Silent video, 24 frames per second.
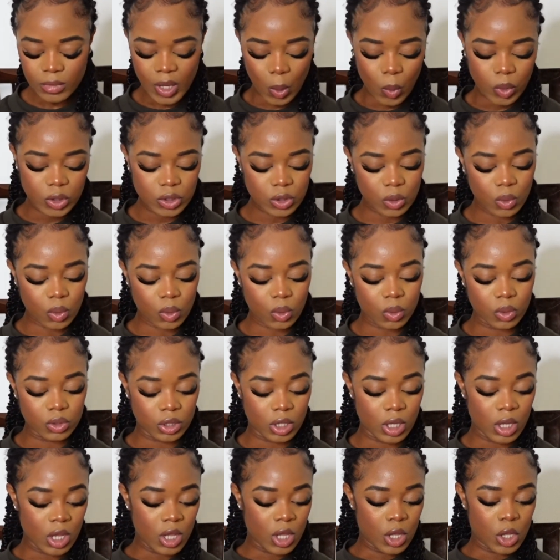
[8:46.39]
what's it called
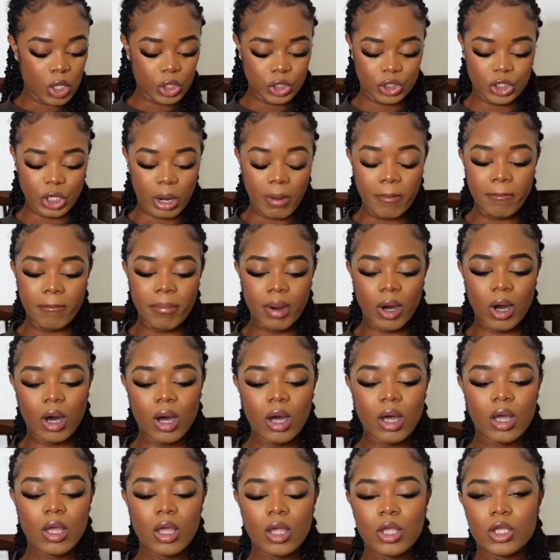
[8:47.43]

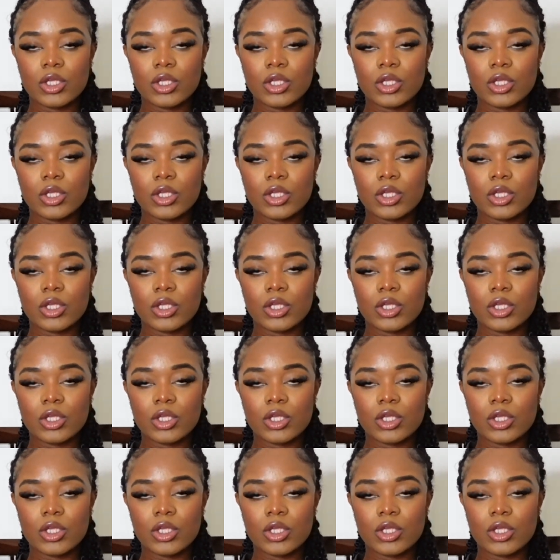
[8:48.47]
jumper